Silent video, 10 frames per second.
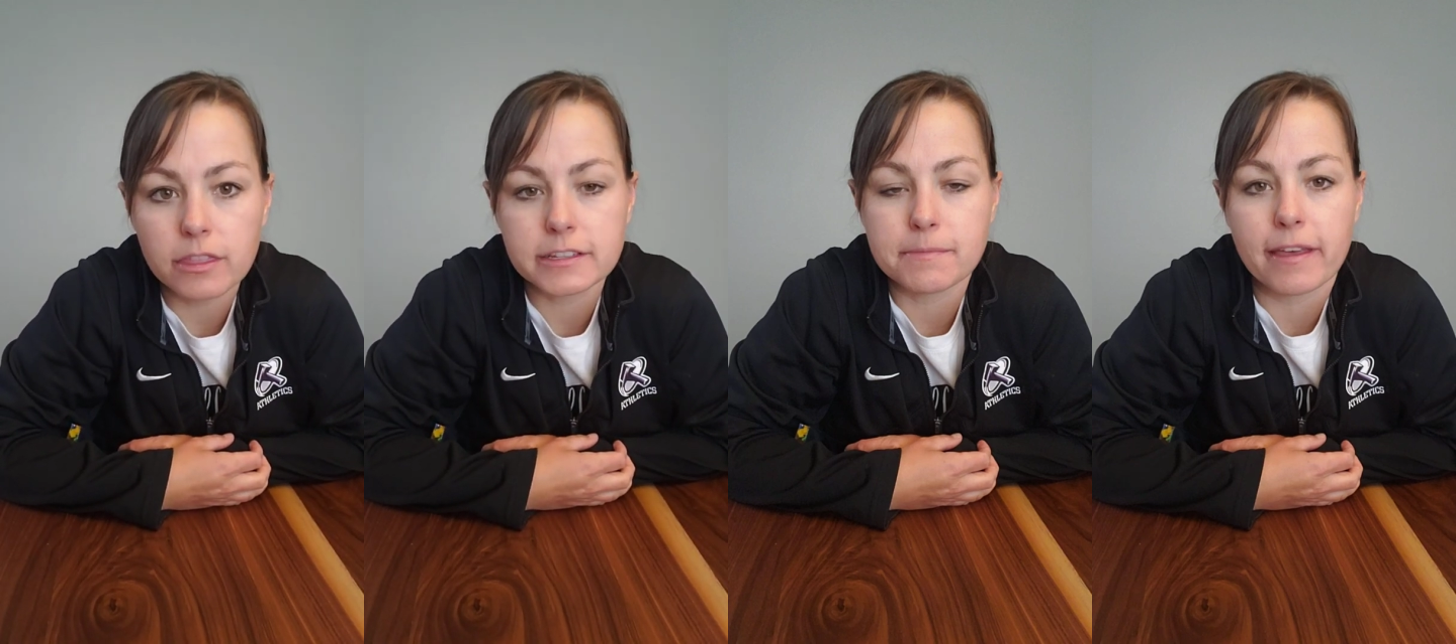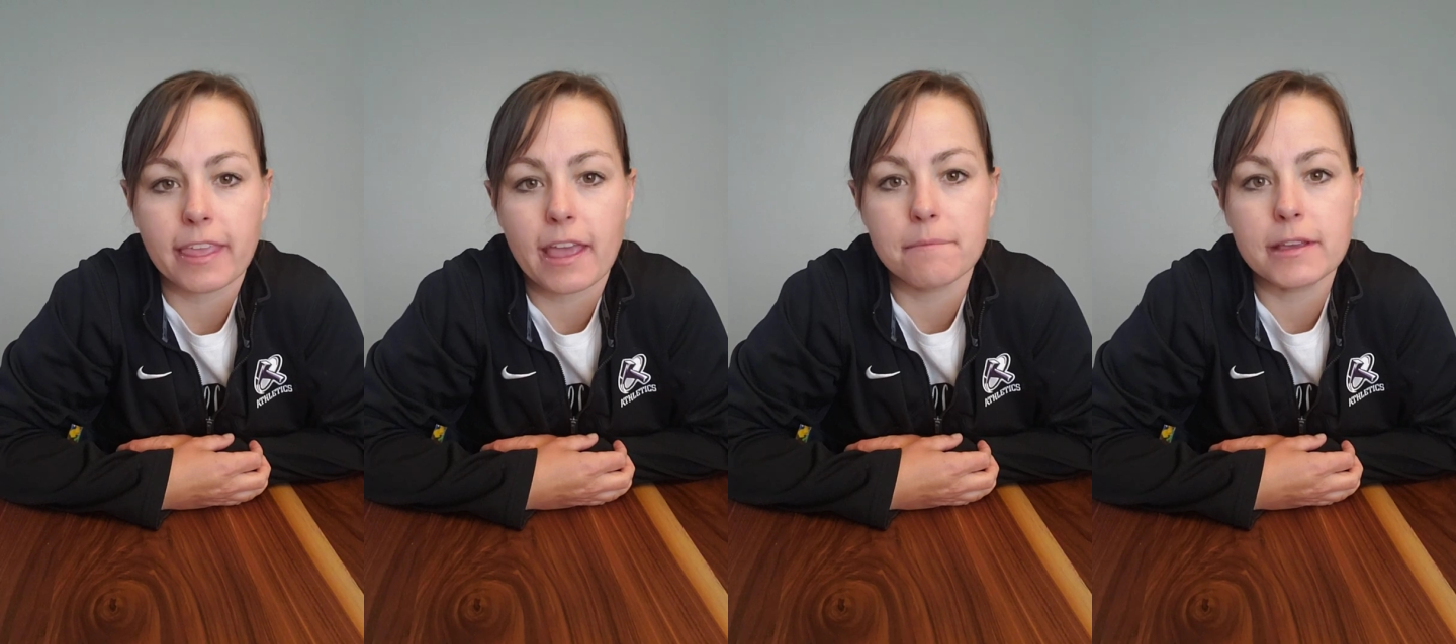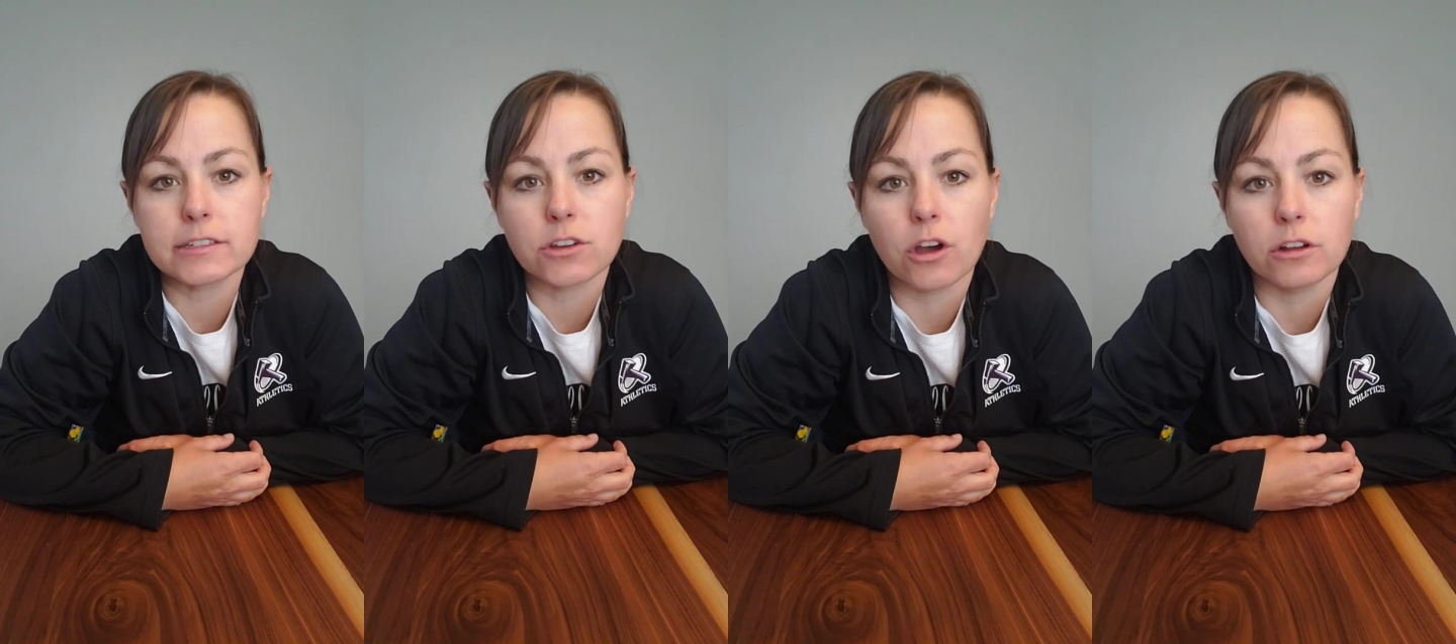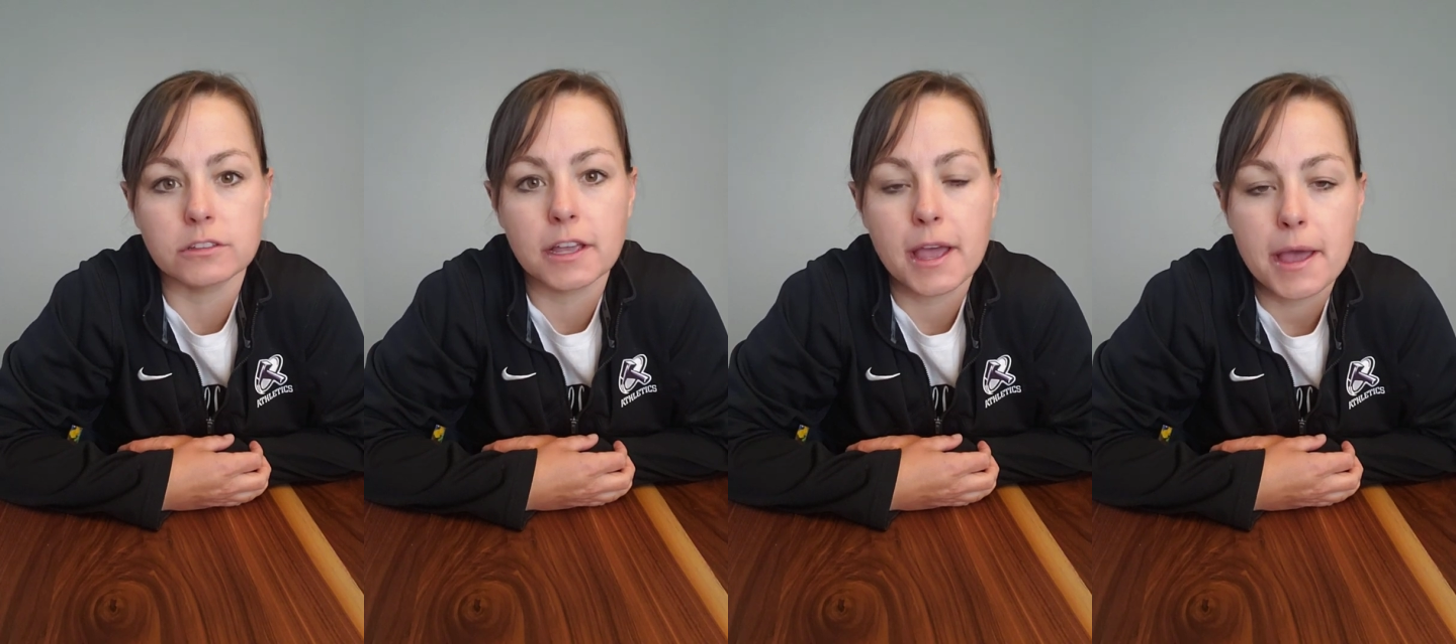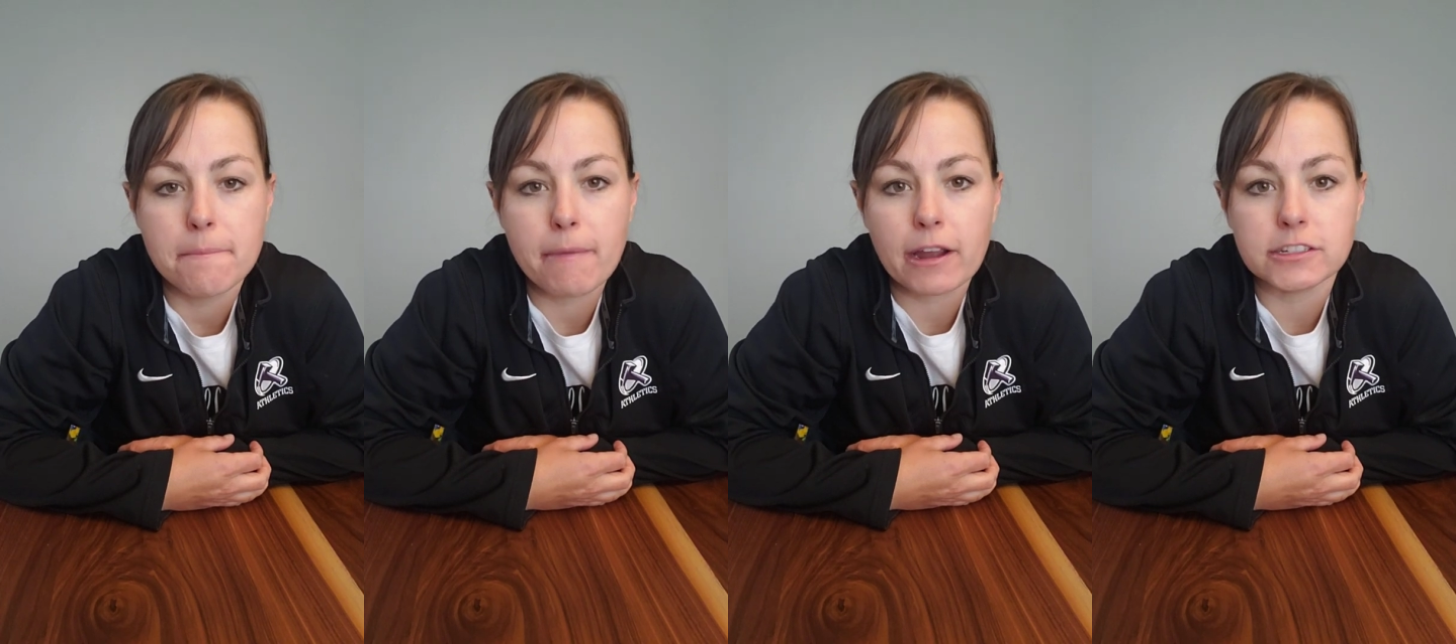This math game is called
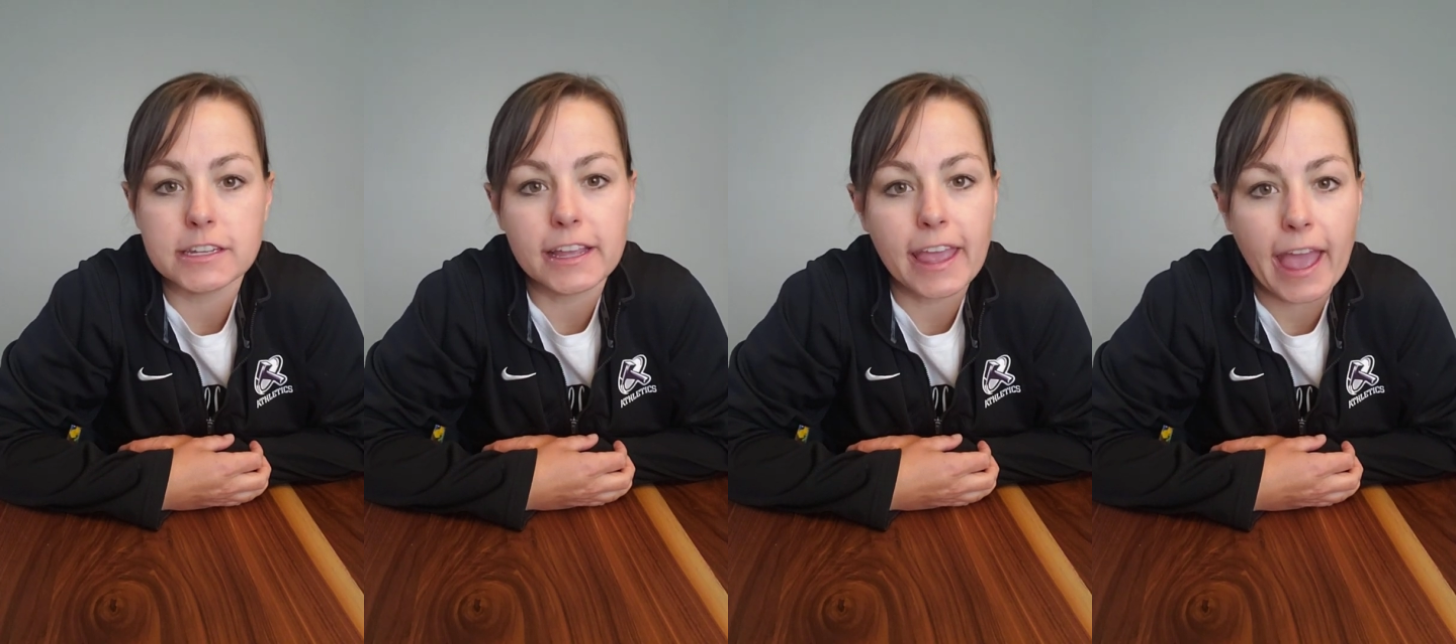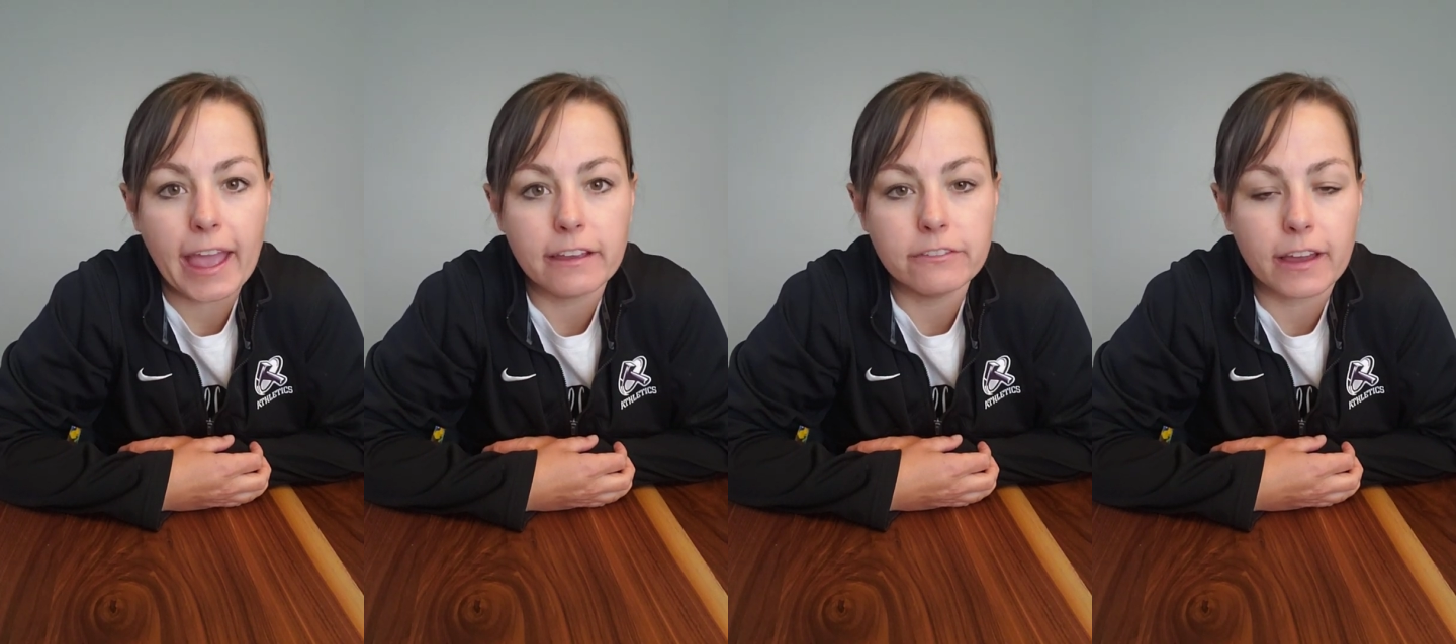Bears in a Cave,